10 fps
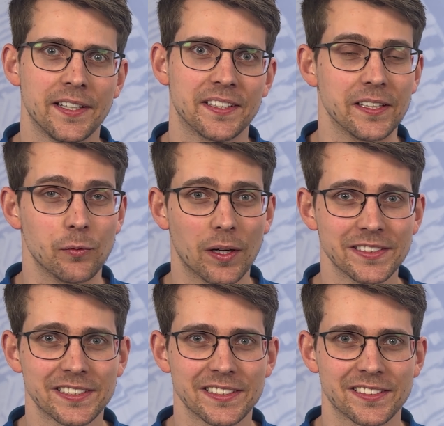The E1
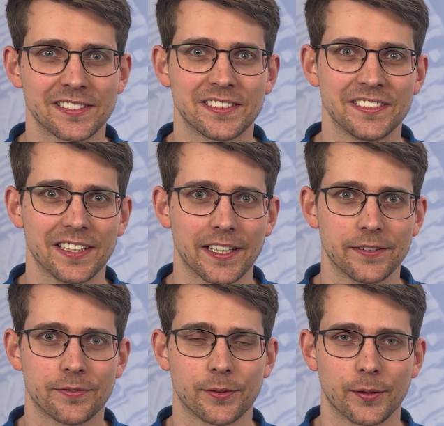set is designed
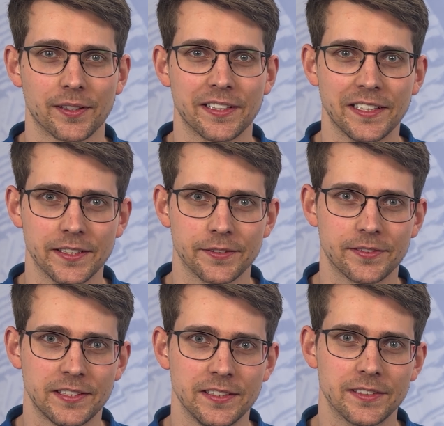for
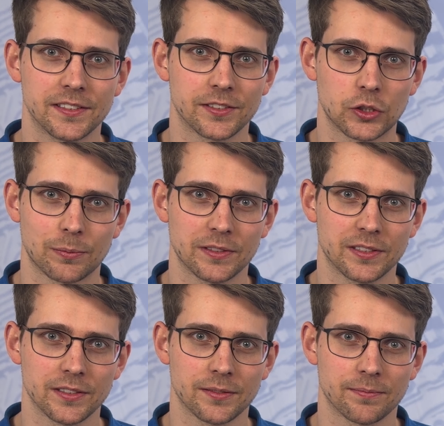EFT
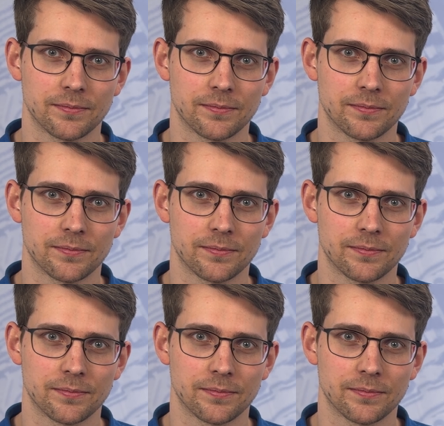disturbances.